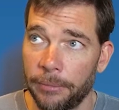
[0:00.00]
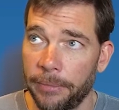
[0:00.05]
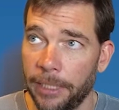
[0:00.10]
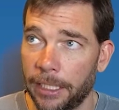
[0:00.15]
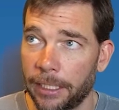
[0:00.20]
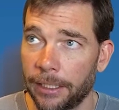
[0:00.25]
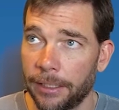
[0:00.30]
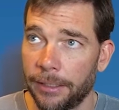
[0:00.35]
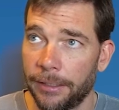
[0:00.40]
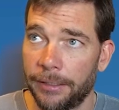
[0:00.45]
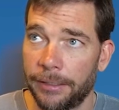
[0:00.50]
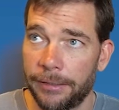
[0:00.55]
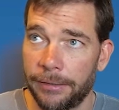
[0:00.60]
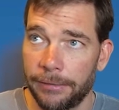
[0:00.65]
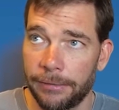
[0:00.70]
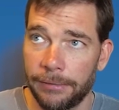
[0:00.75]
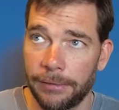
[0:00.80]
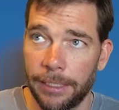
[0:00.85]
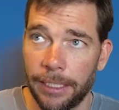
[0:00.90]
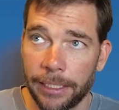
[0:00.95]

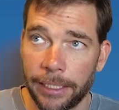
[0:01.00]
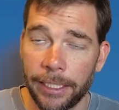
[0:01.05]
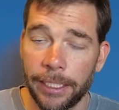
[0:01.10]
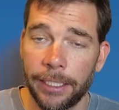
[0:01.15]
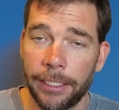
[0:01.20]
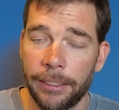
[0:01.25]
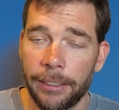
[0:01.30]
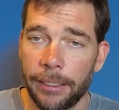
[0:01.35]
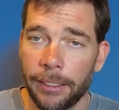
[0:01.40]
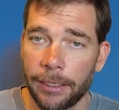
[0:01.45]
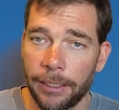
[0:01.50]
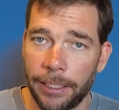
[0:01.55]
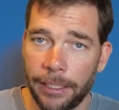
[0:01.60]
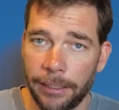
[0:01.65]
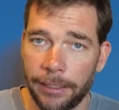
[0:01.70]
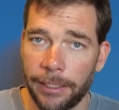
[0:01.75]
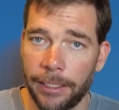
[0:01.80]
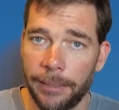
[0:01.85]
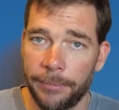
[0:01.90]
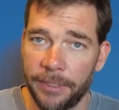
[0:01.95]
Because, again, a
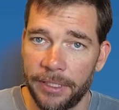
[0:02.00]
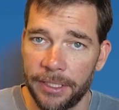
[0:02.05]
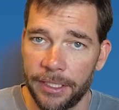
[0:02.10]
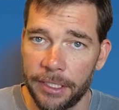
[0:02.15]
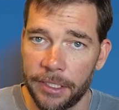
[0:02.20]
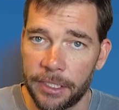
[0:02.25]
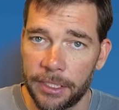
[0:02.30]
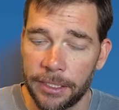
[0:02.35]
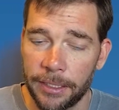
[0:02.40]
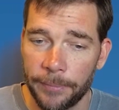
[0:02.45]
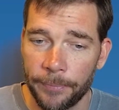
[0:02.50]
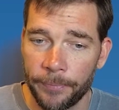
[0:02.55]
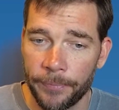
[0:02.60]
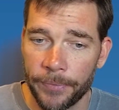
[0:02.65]
lot of times these